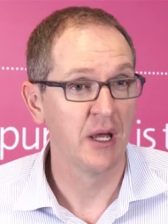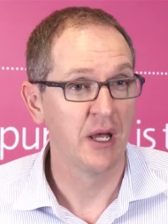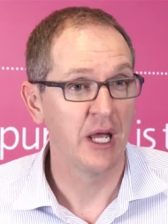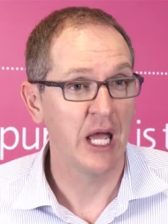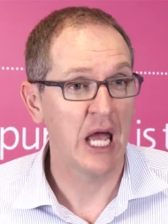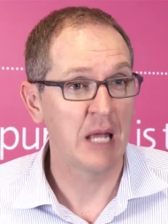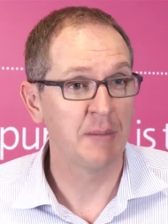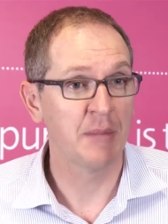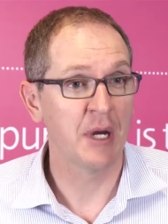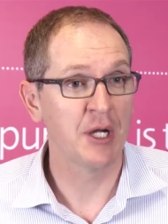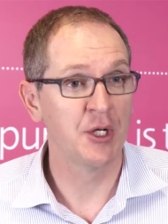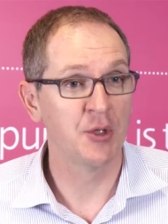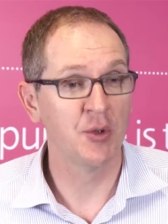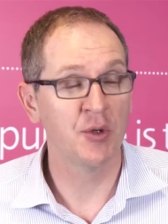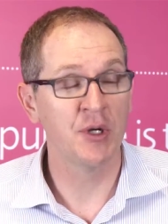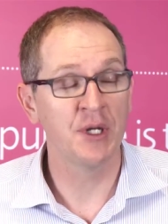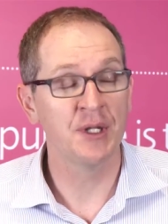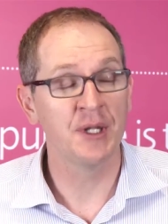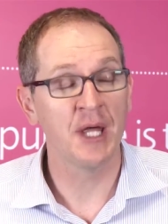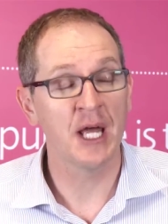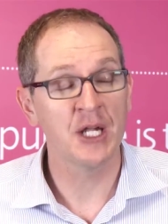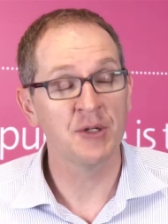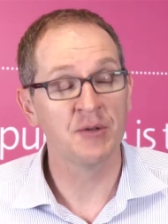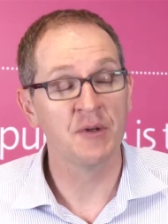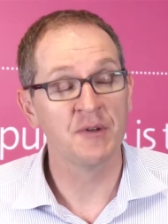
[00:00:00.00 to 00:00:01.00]
And by doing
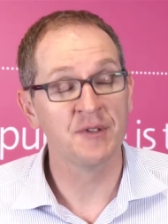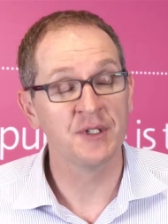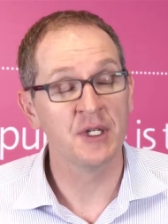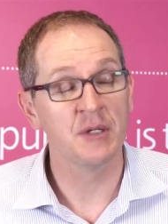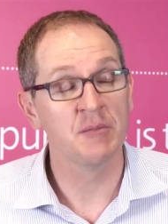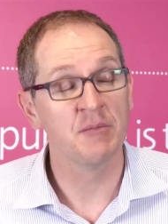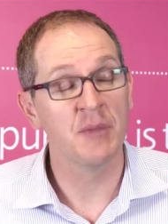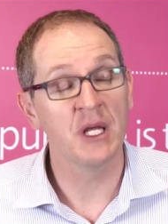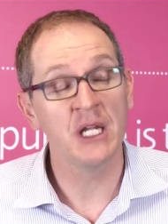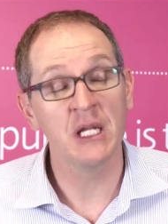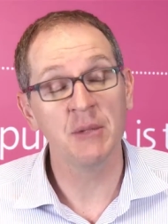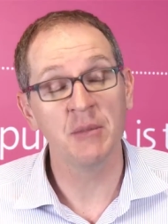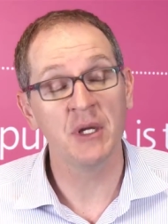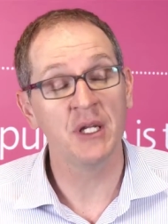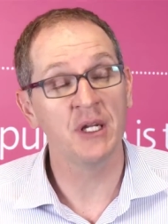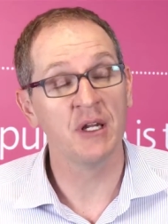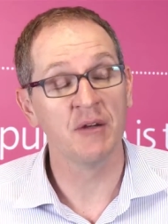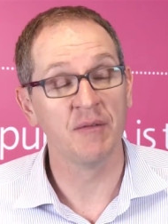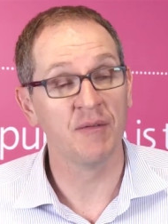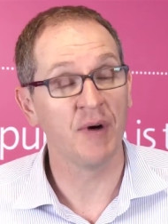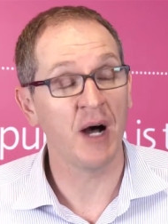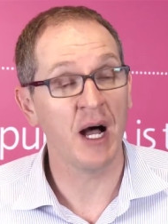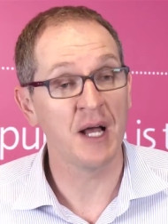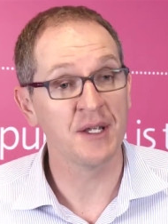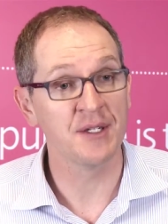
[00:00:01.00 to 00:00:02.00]
that, you've seen many, many
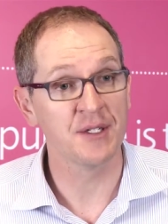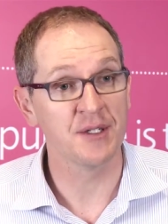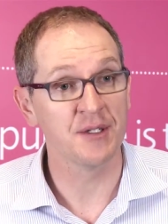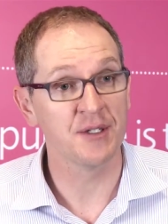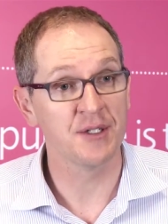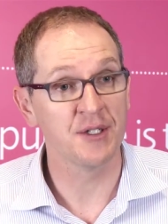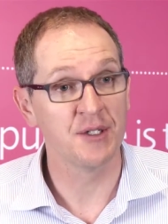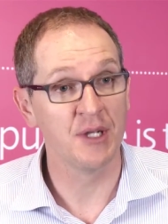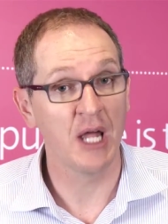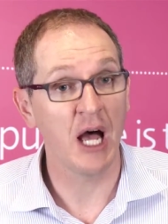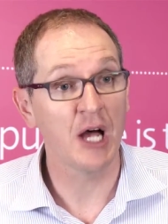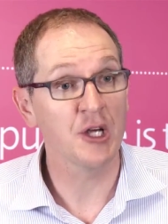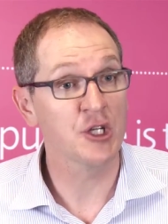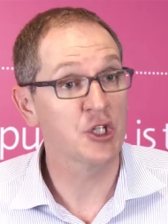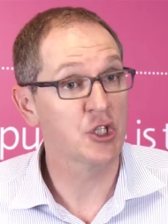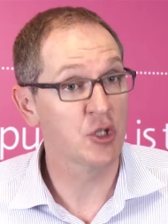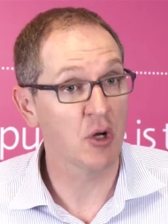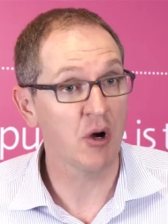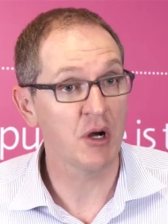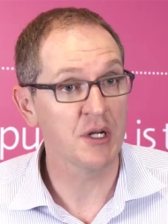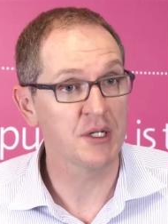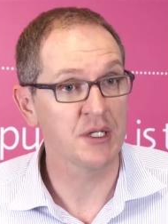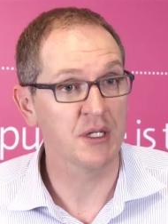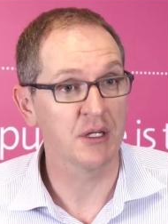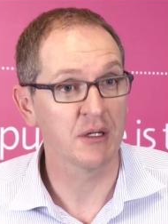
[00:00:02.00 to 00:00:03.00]
advisors now
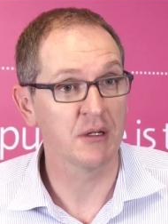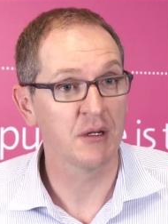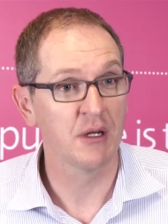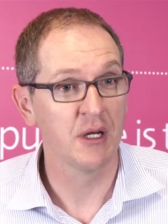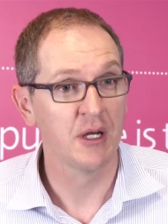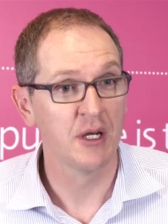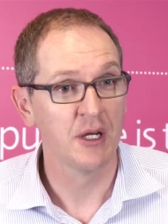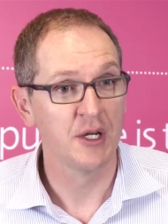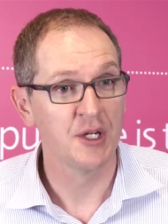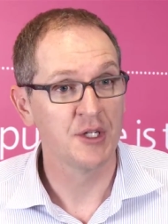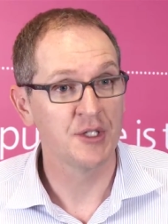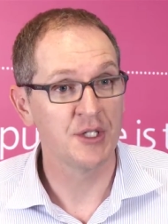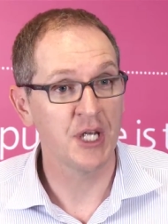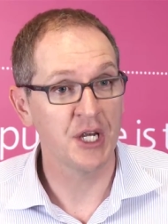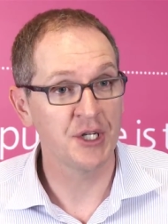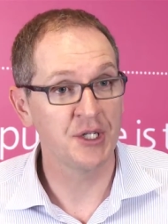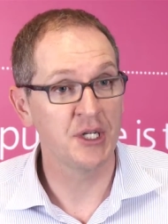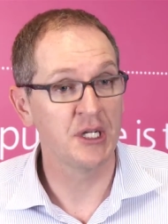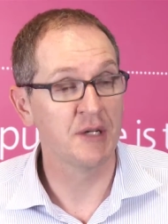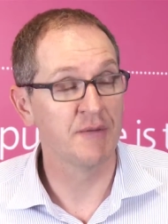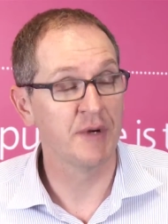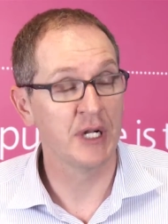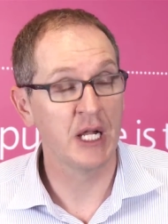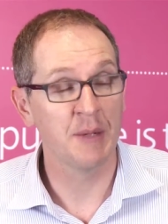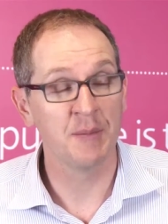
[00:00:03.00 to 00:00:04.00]
starting to
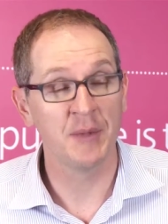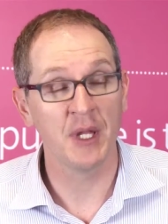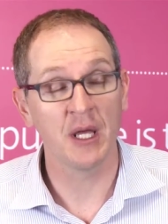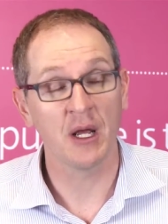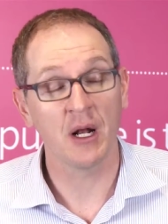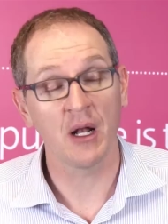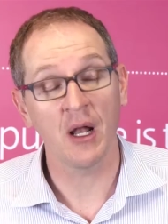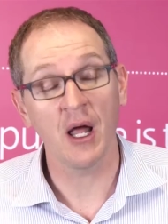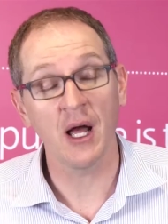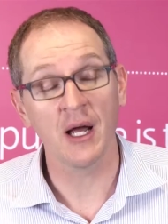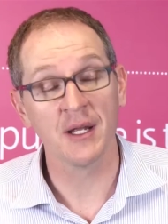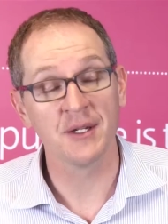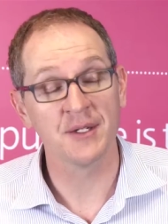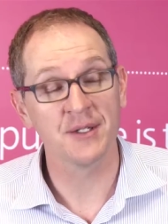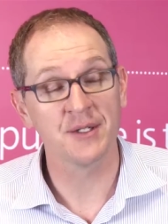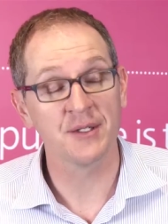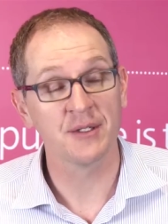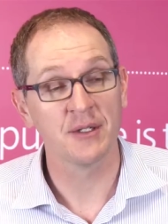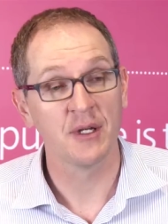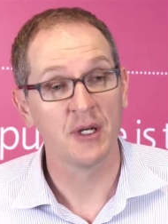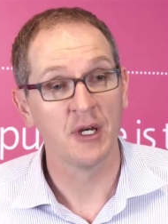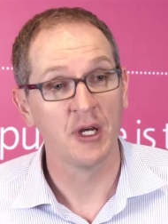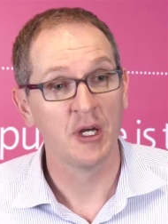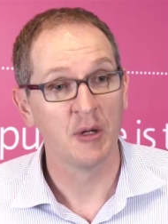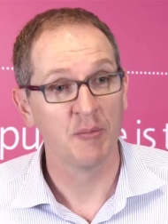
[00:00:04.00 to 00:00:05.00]
actually develop their clients
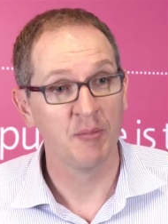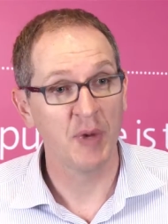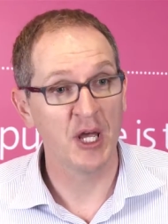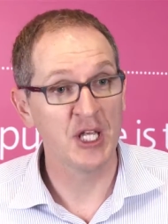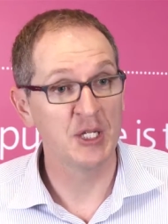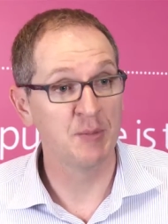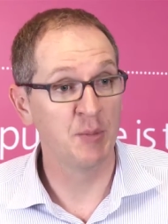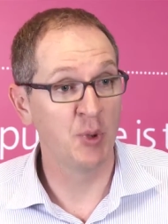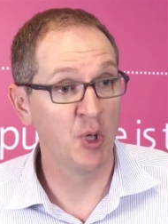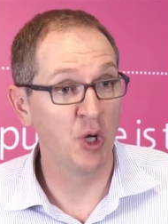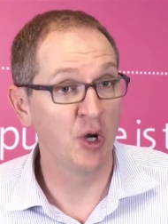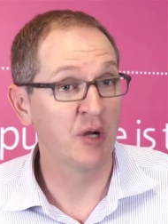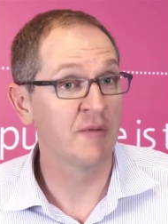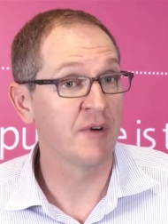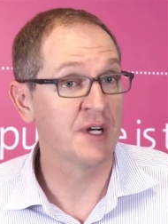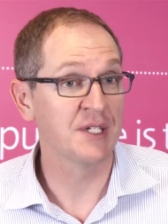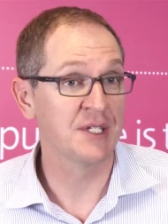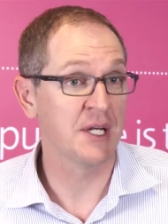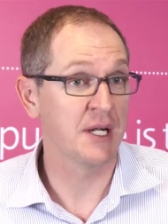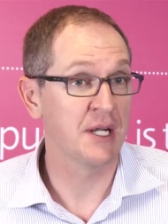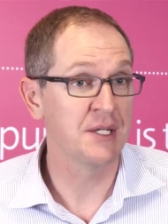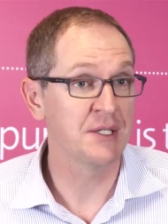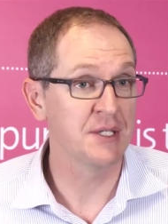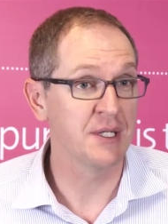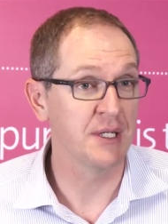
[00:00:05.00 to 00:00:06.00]
based purely on
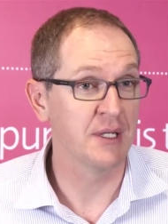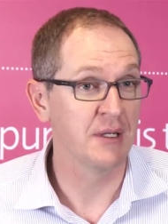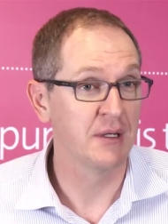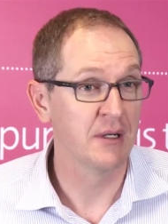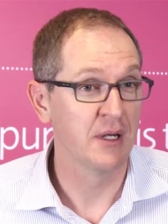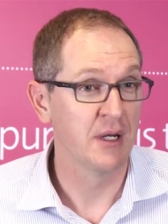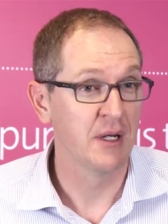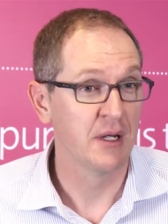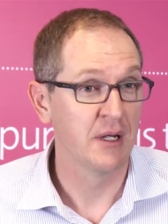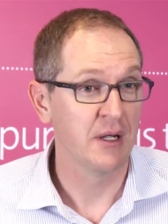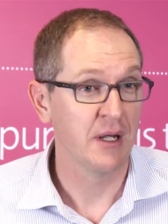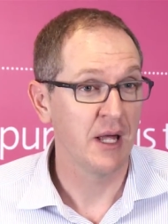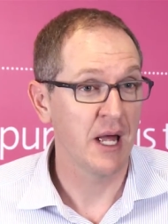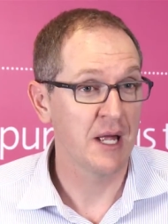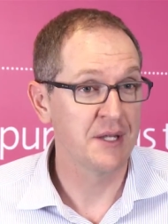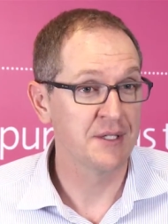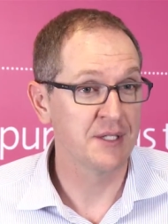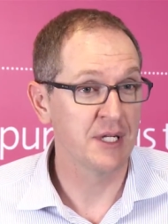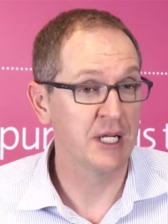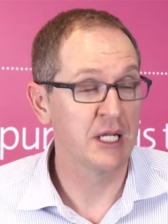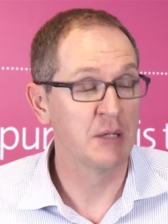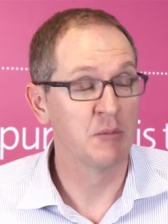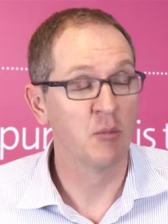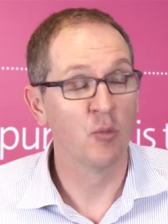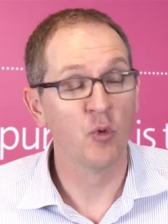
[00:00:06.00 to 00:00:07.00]
Vitality and
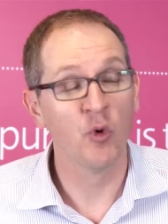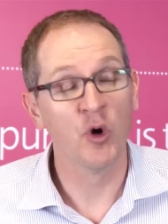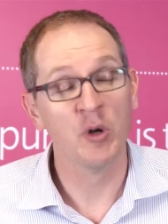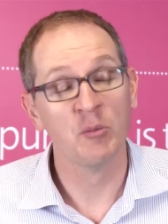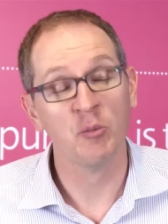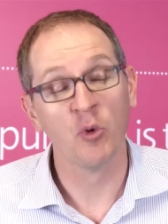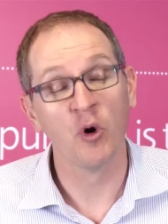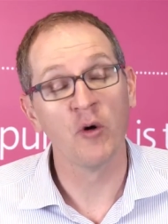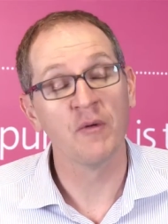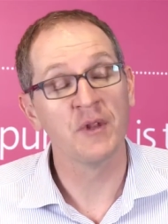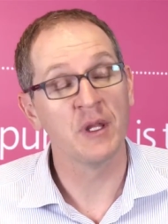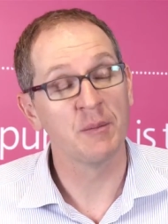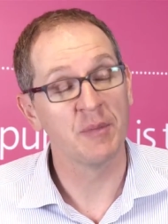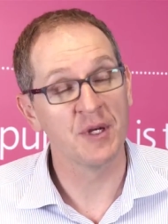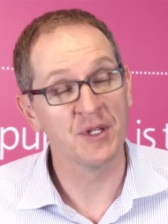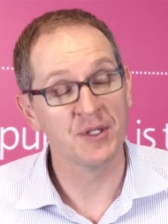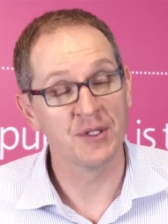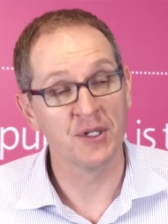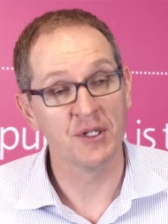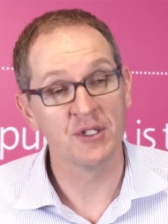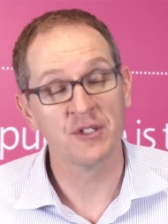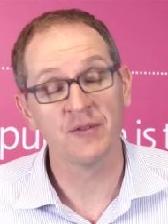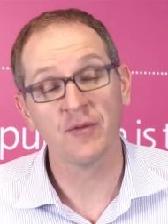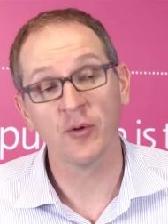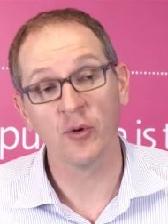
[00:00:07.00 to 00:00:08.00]
selling more and more of their
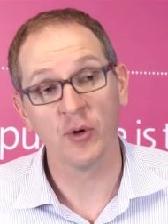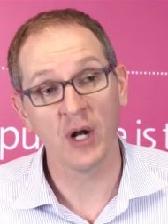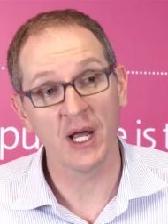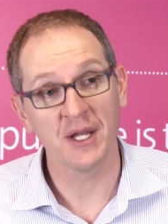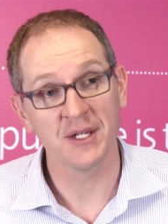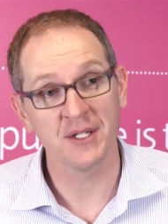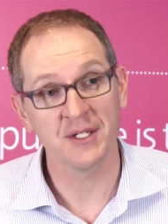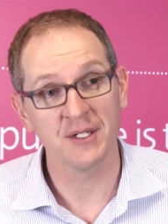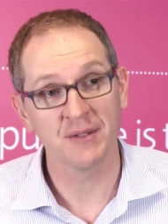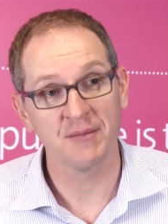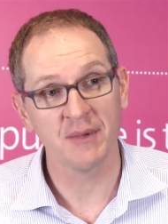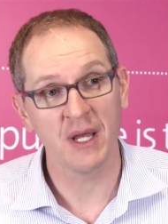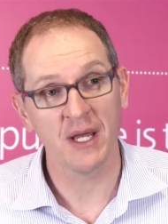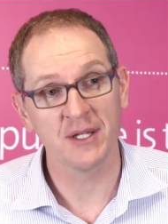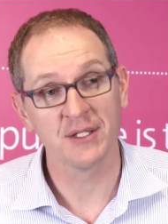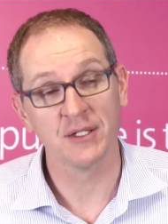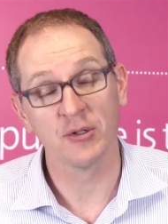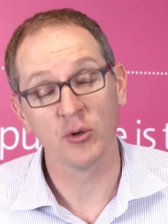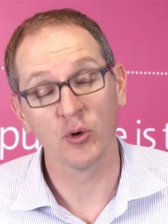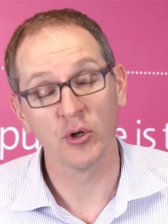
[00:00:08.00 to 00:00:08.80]
business for us as an